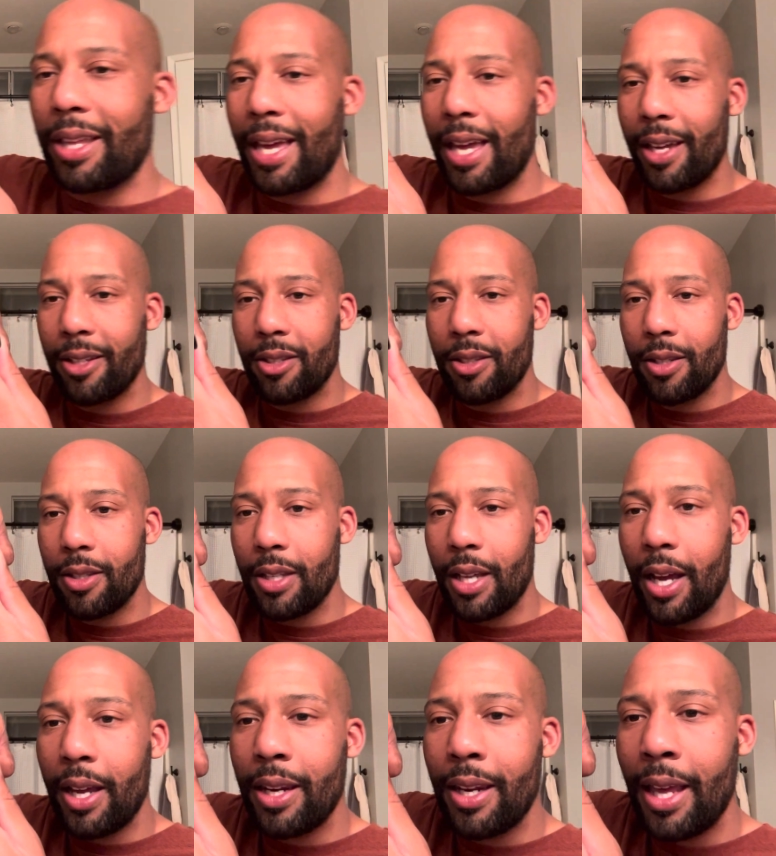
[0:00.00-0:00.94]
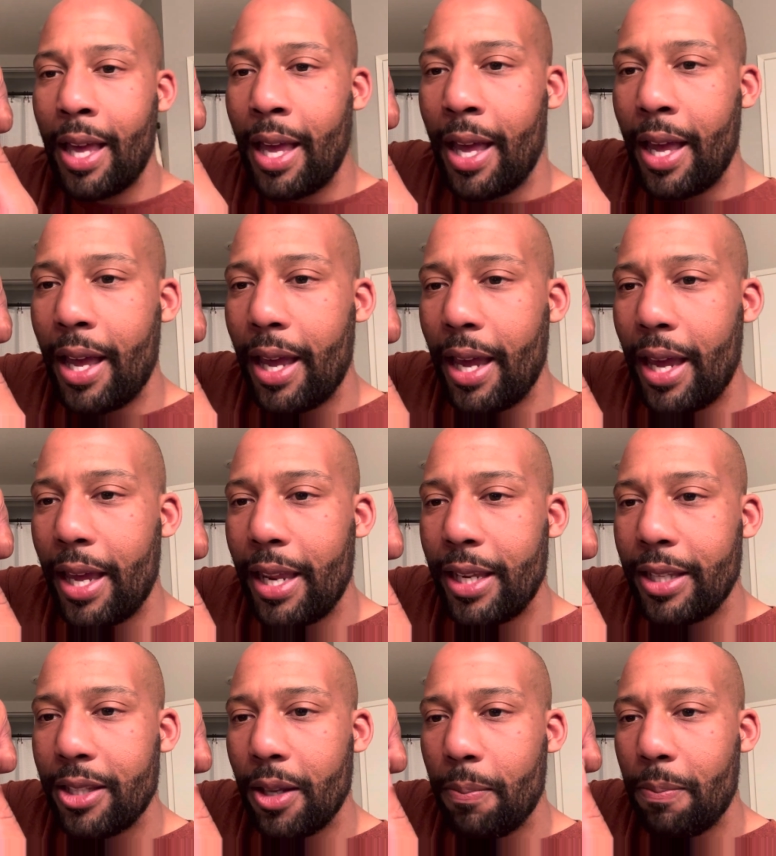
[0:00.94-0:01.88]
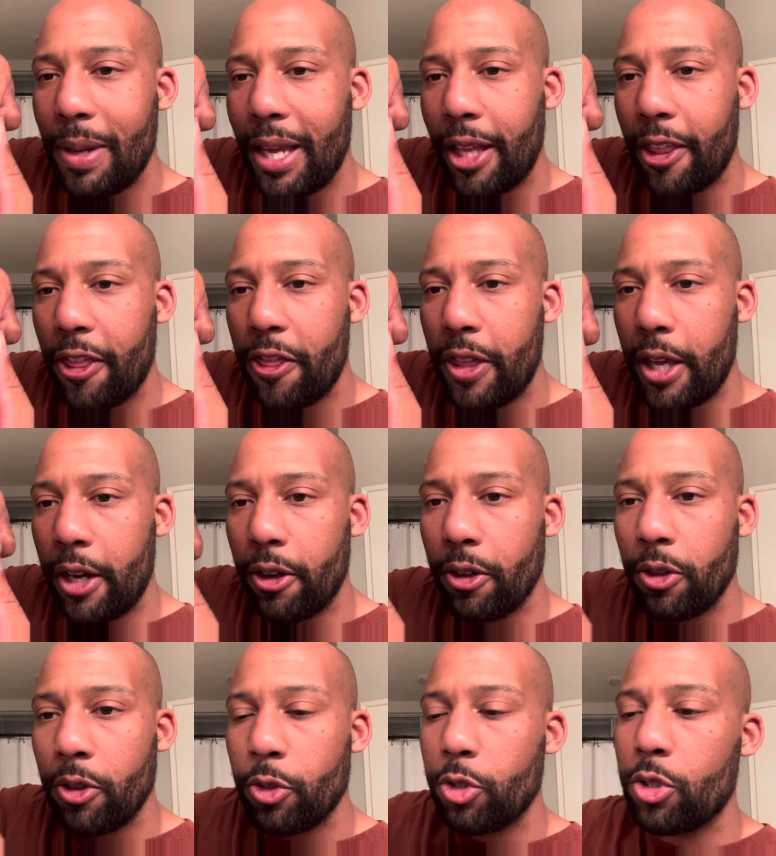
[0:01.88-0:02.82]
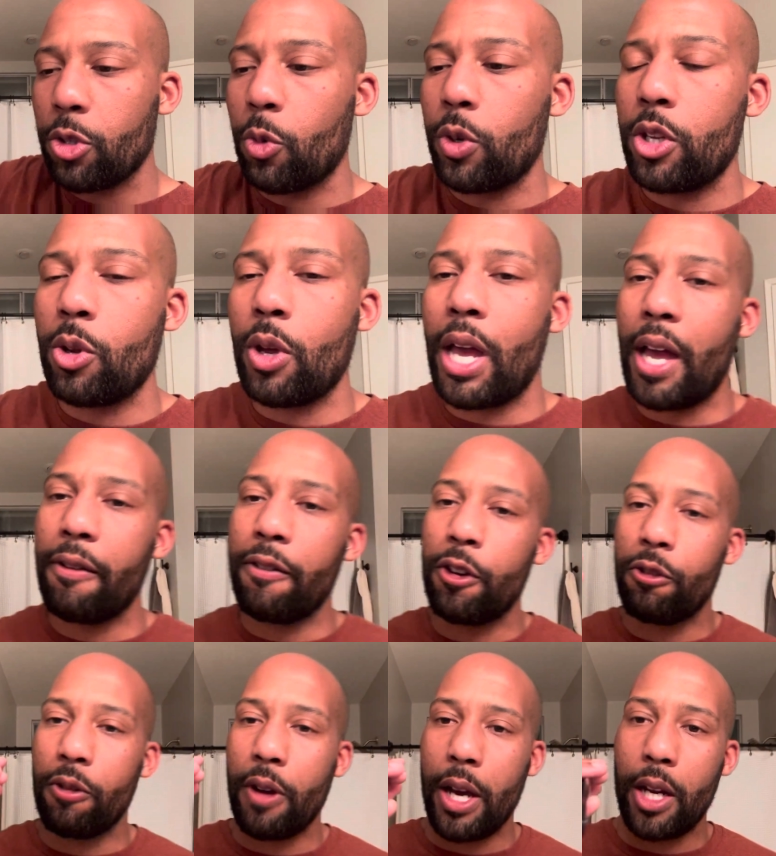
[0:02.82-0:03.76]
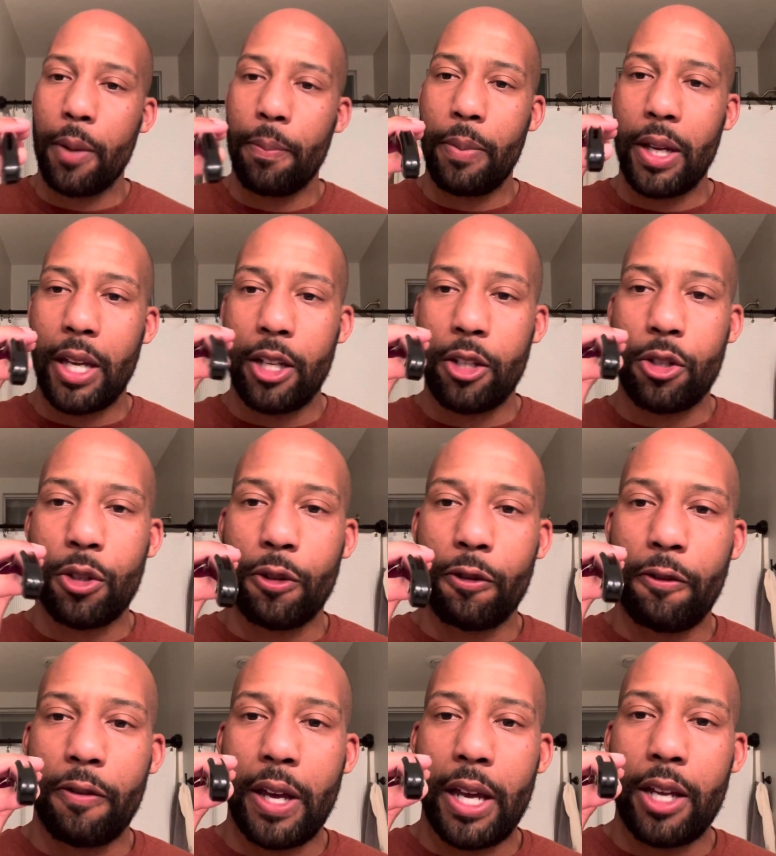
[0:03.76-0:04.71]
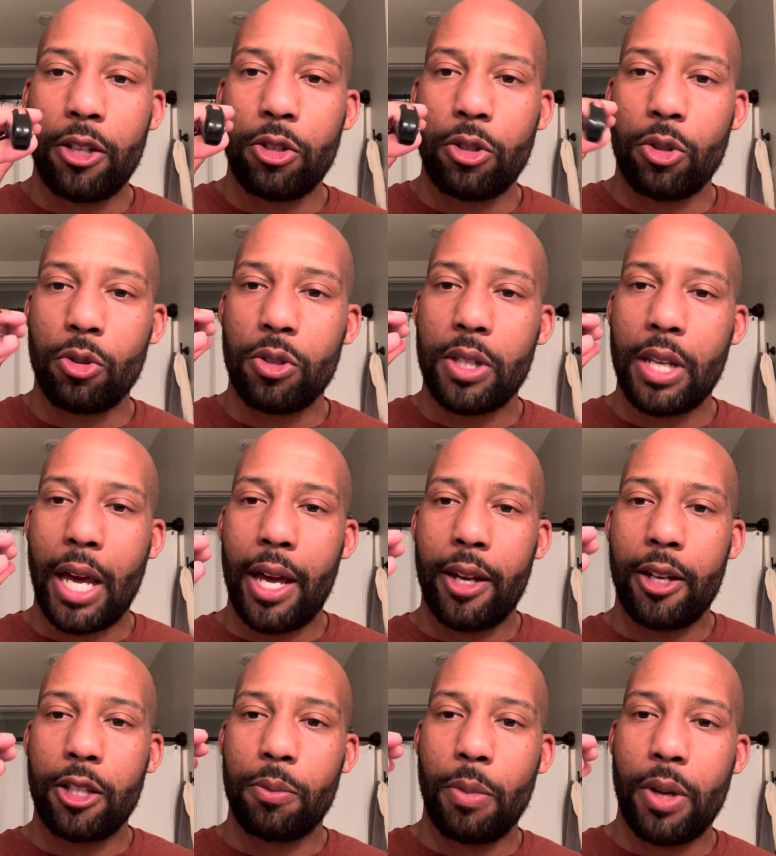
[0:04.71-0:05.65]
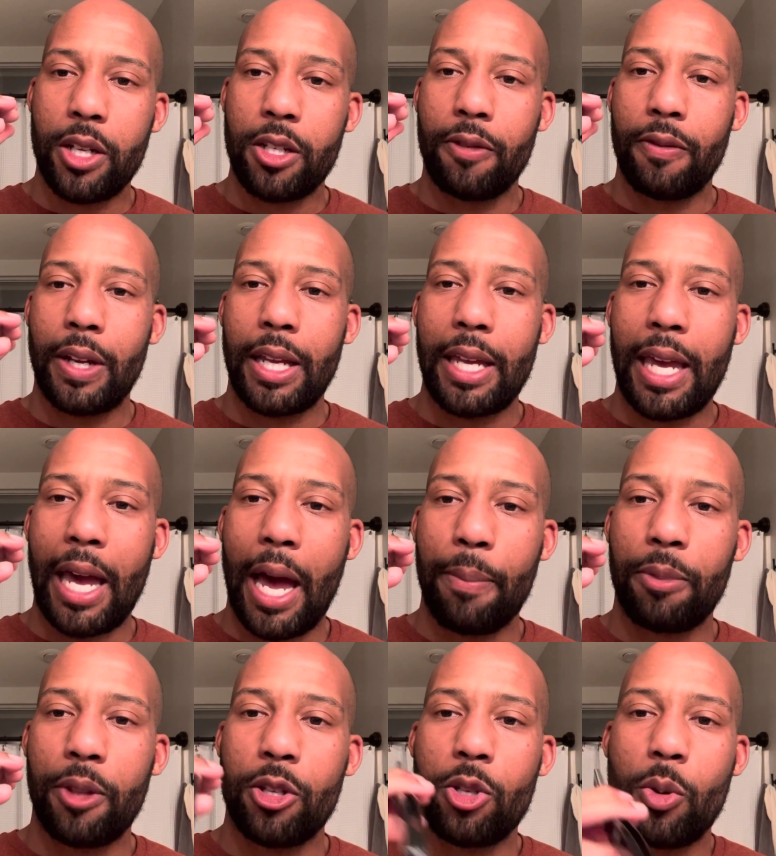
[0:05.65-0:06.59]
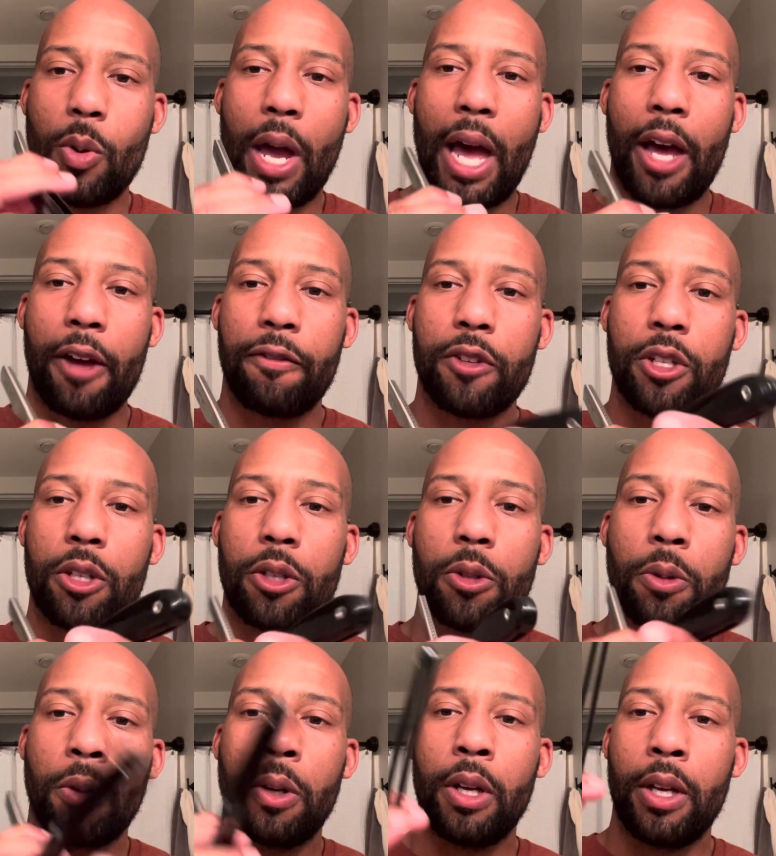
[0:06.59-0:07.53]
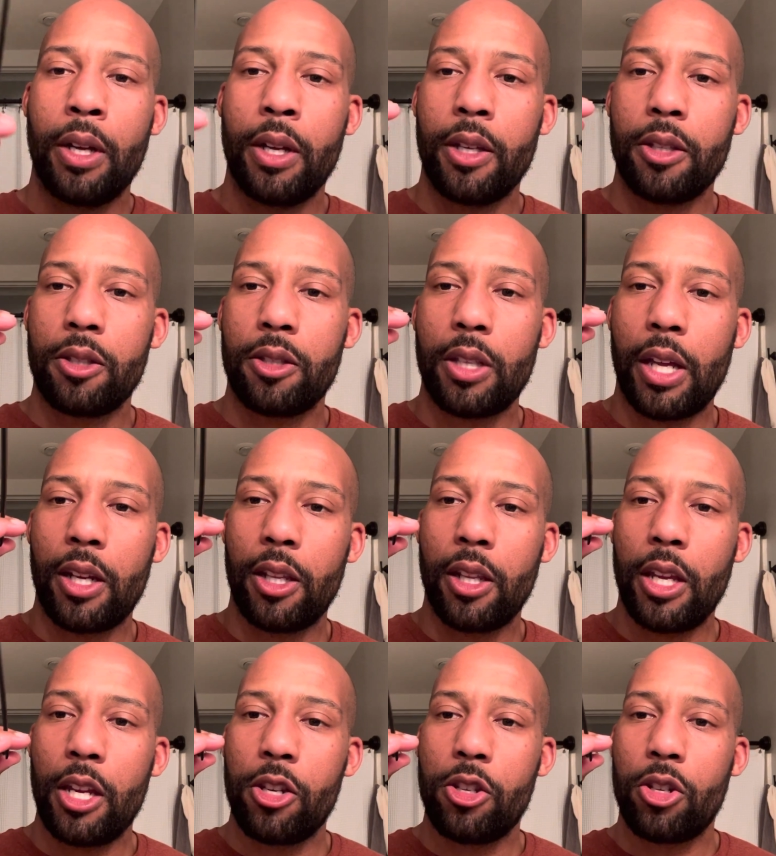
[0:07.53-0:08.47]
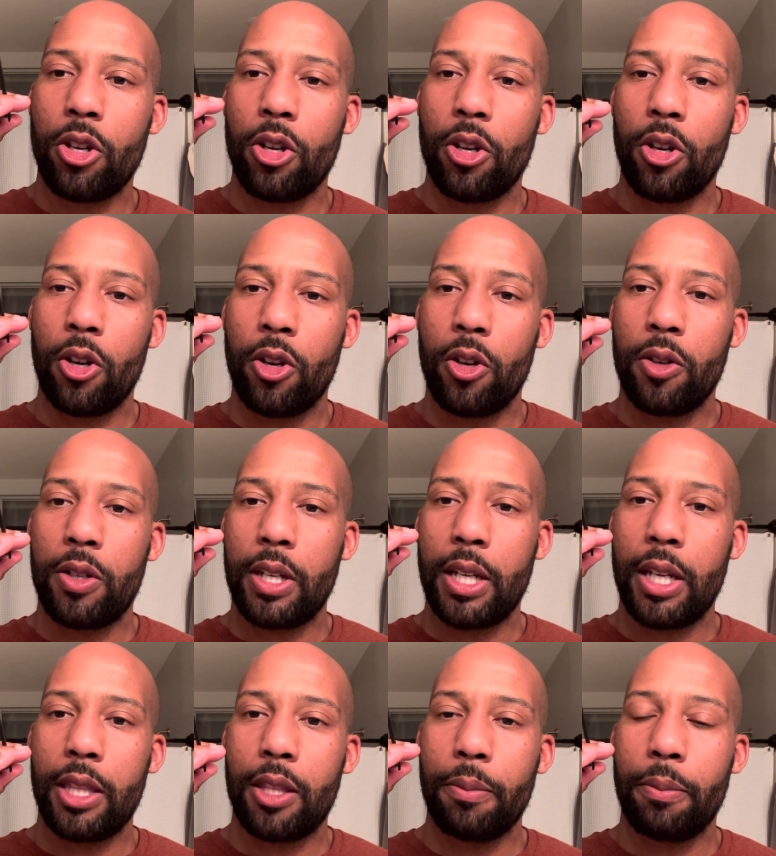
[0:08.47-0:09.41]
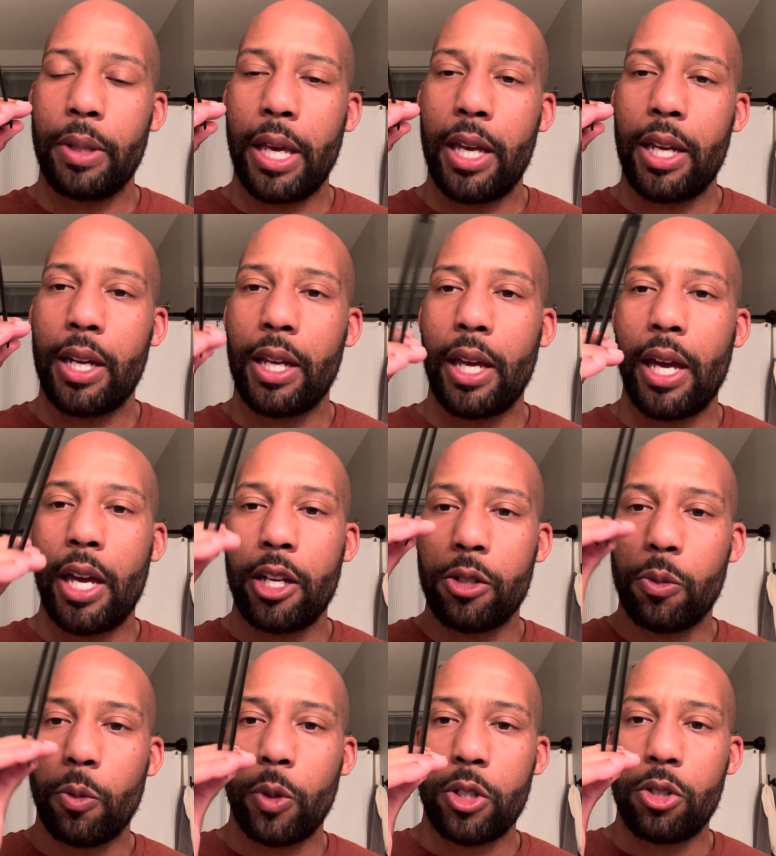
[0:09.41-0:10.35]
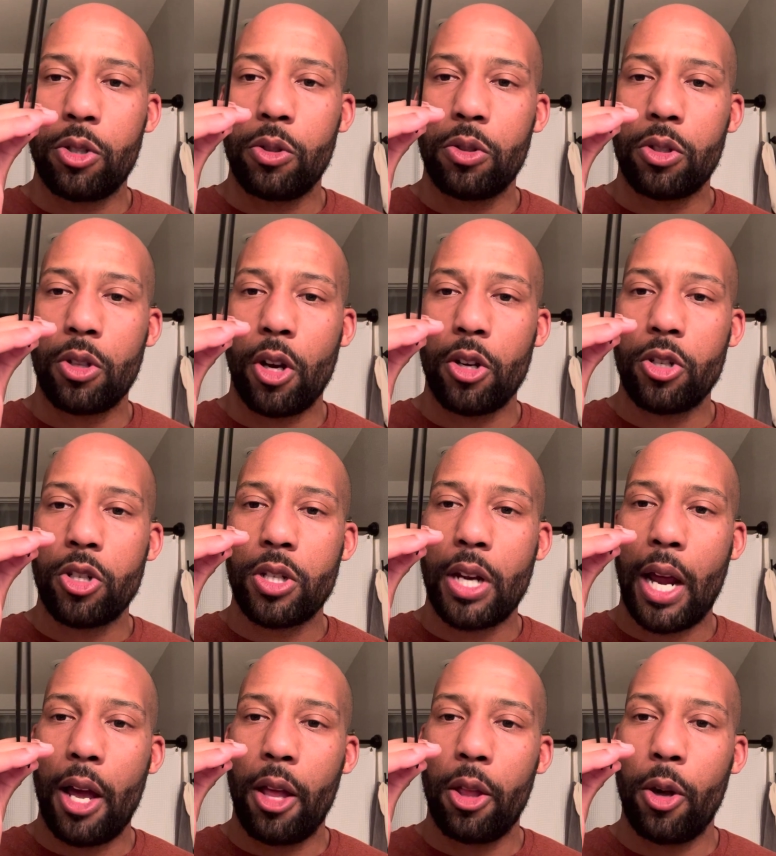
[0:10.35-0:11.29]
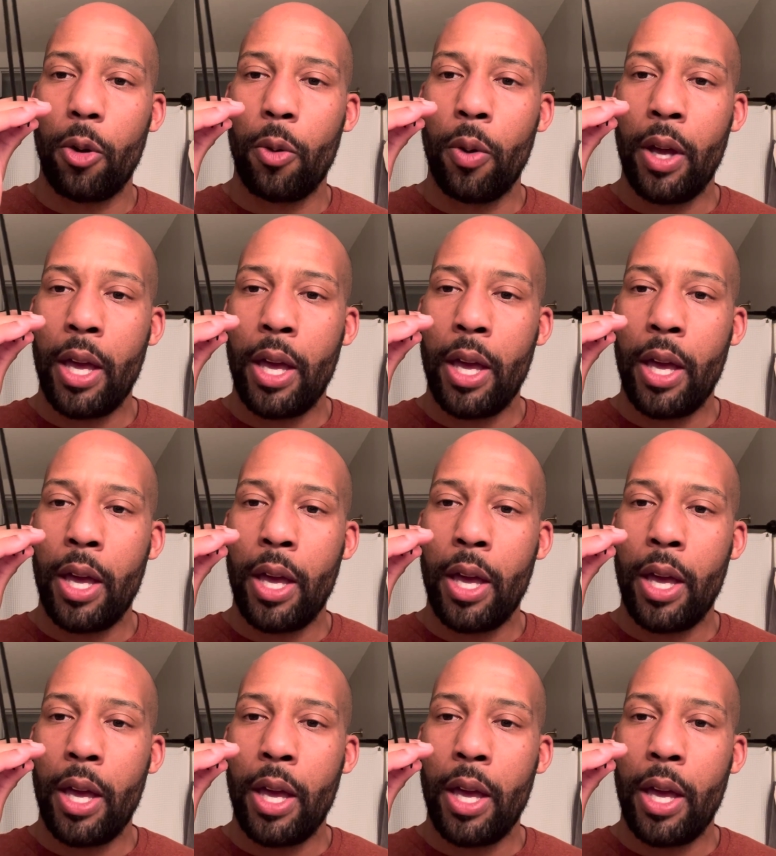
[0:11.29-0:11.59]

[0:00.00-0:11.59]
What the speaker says: head's designed, it ends up being thinner. So when you have it right up against your face, there's not as much of a gap that you have to suddenly turn to get the blade engaged. Once you start shallow,